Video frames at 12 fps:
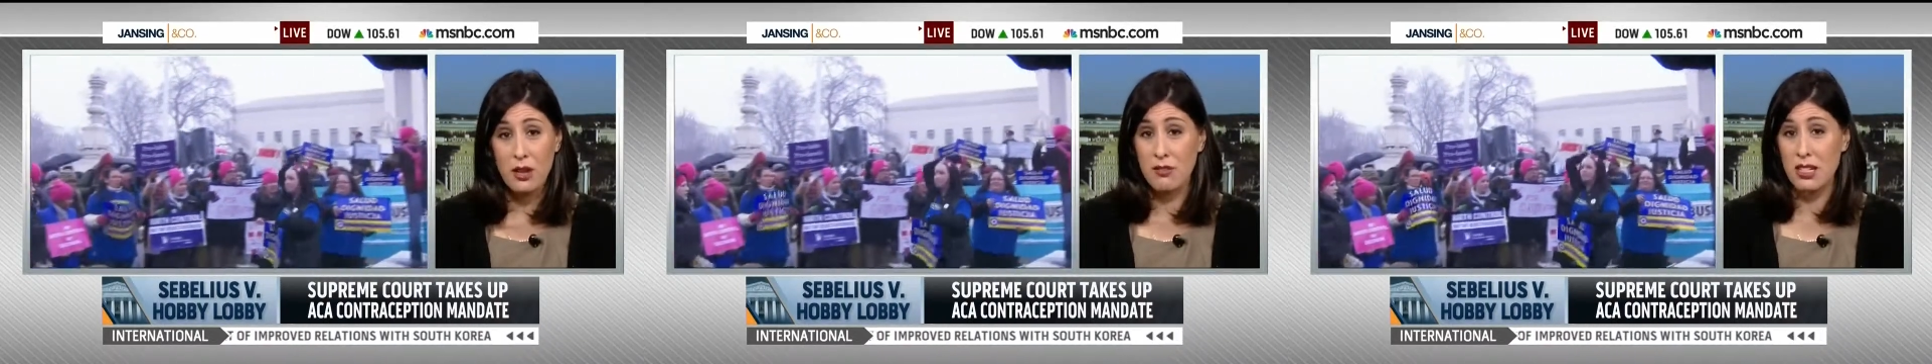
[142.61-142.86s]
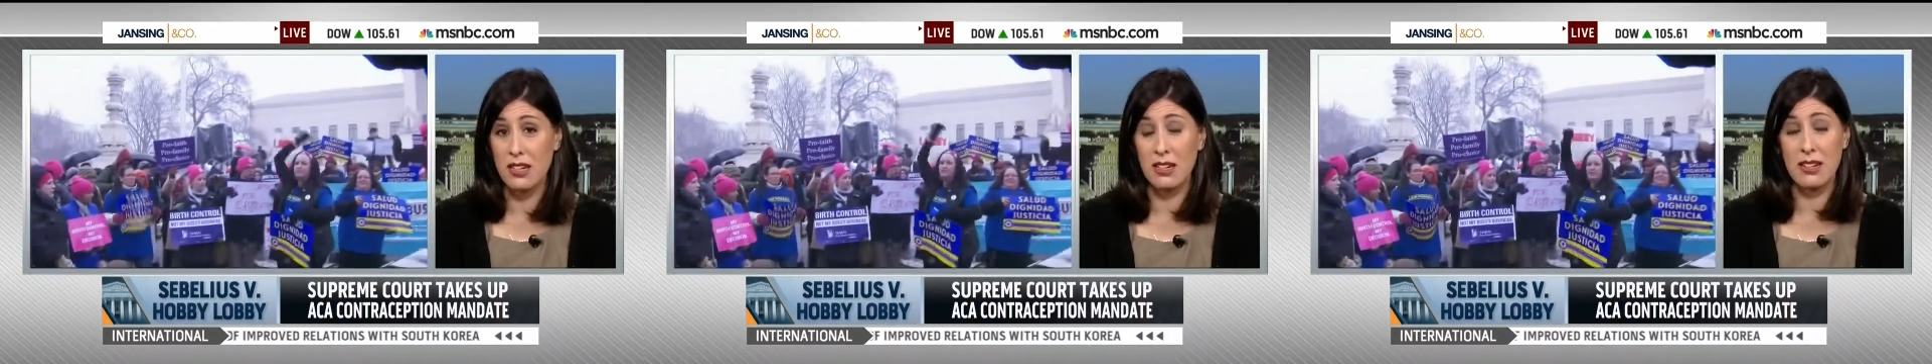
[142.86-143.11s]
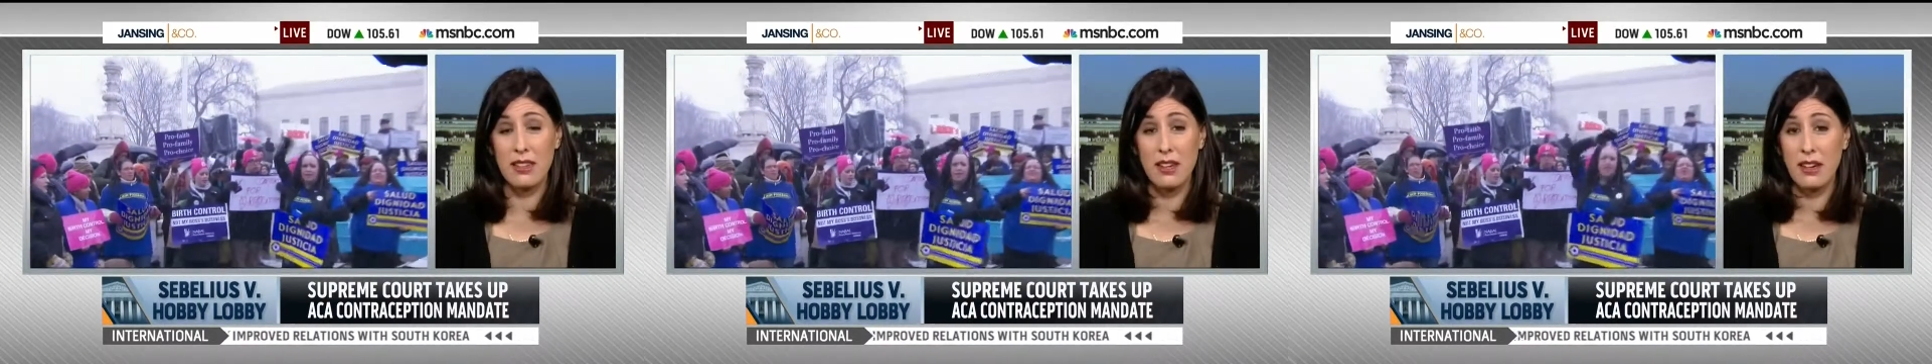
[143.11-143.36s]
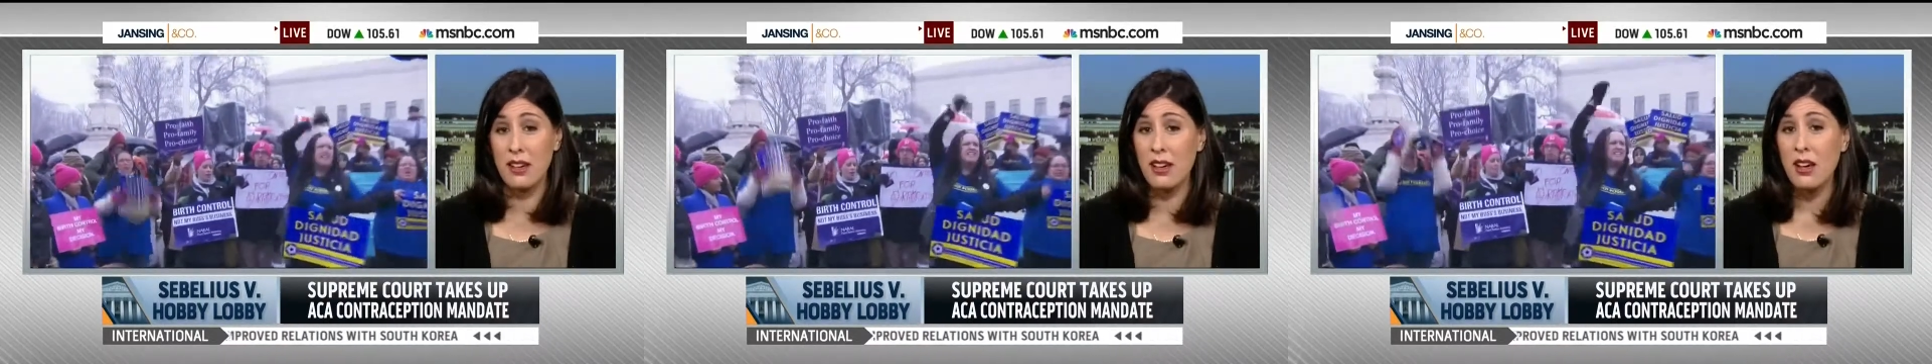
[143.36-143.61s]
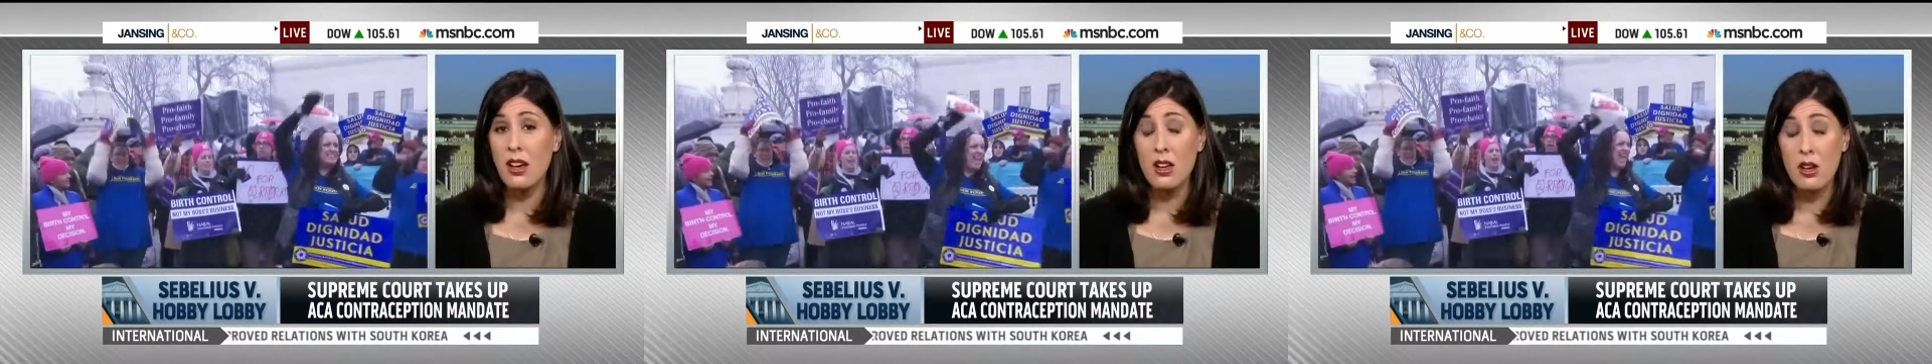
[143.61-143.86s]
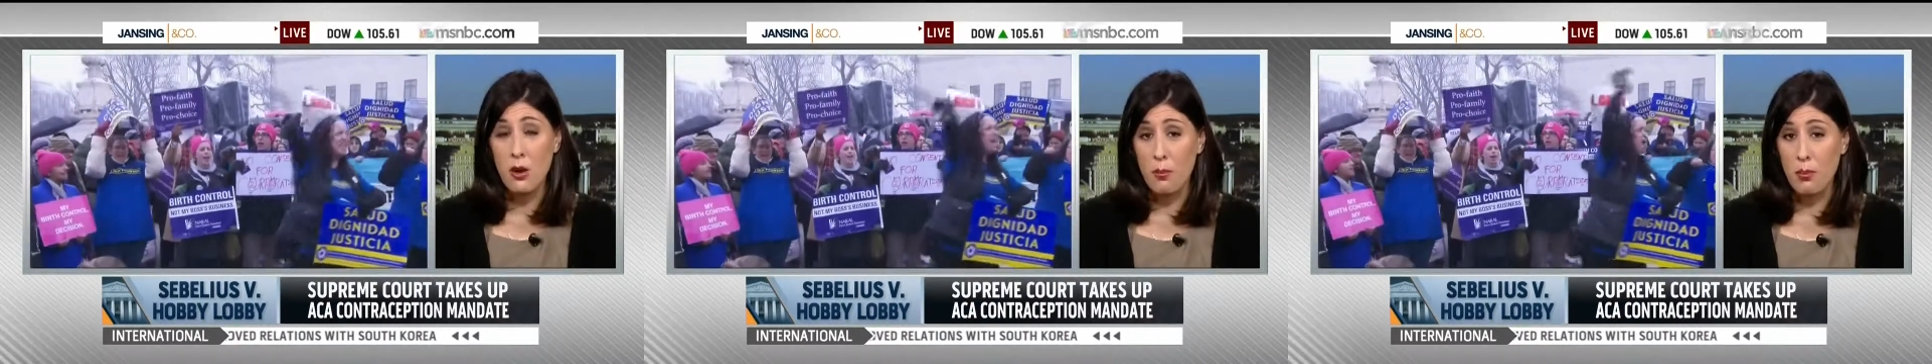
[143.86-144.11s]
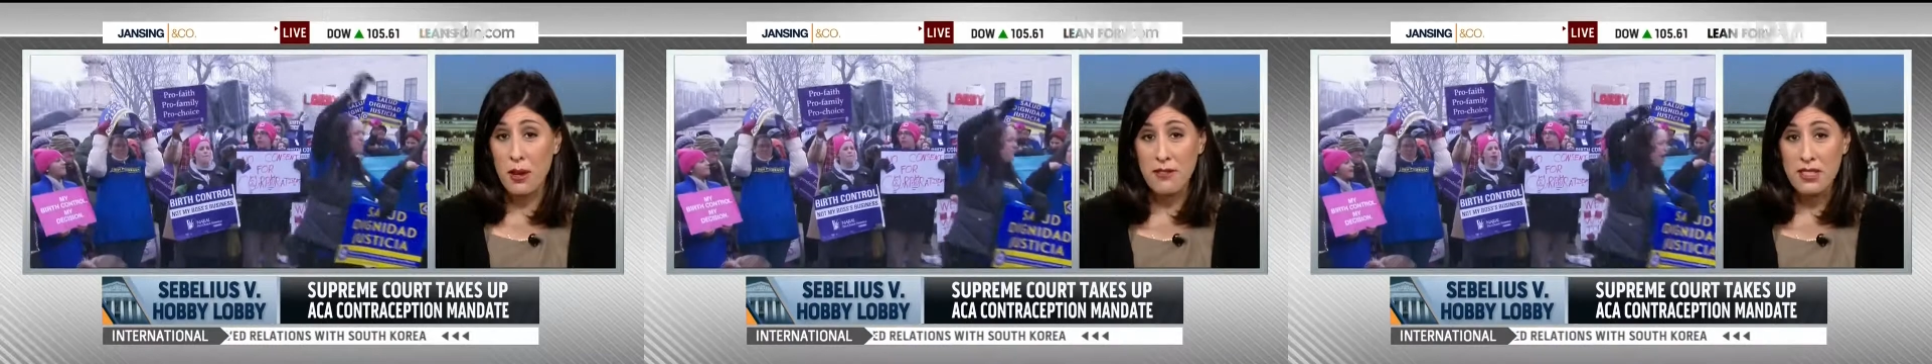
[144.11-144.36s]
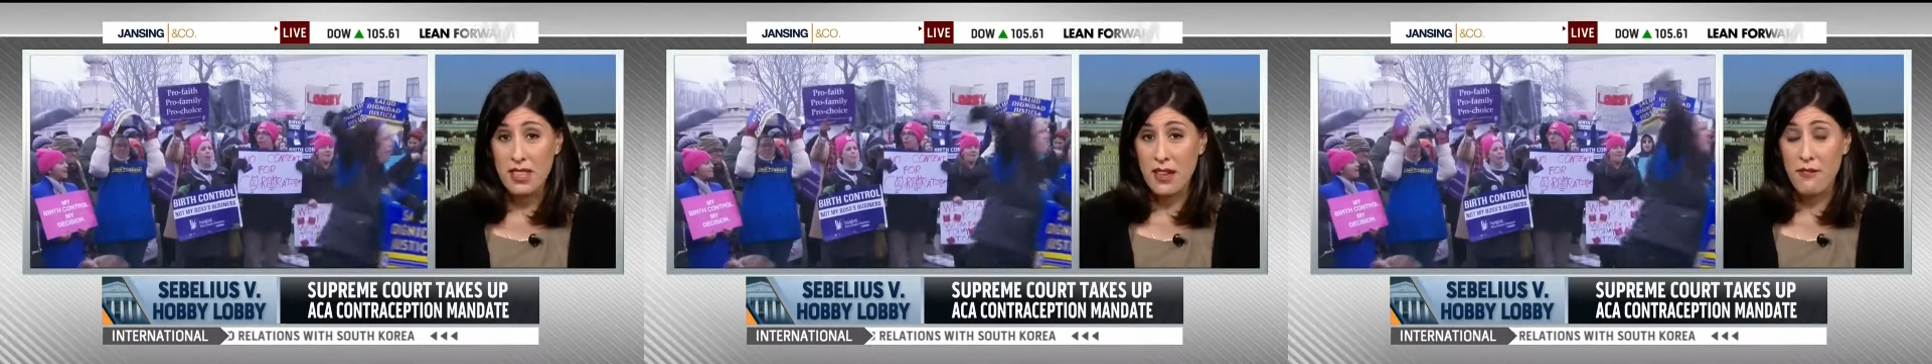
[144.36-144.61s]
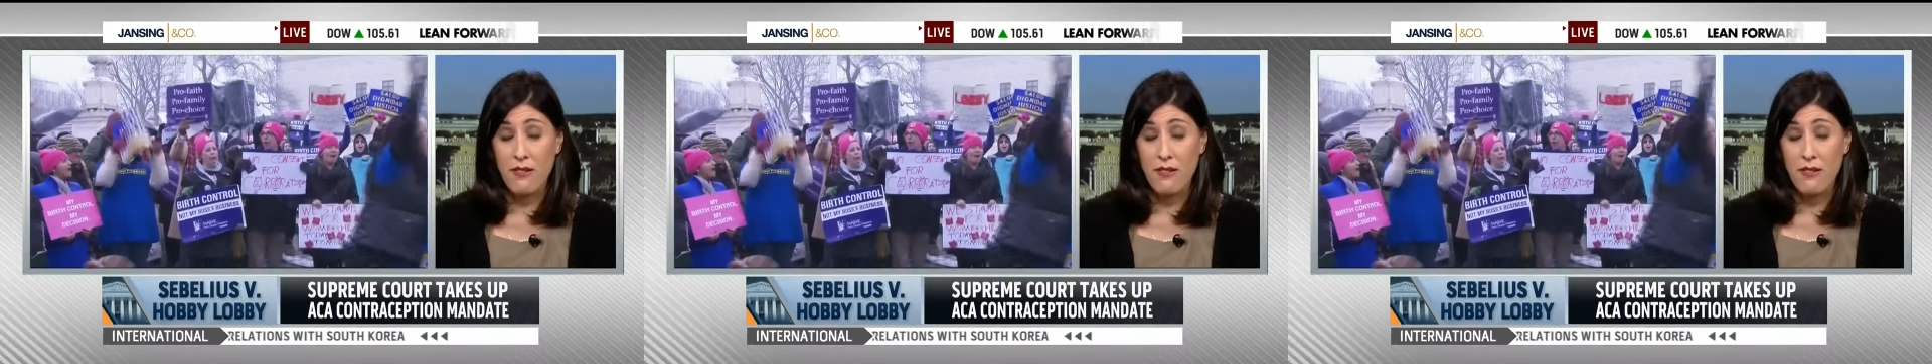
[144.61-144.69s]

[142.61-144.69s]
You've seen it in the, you know, briefs they've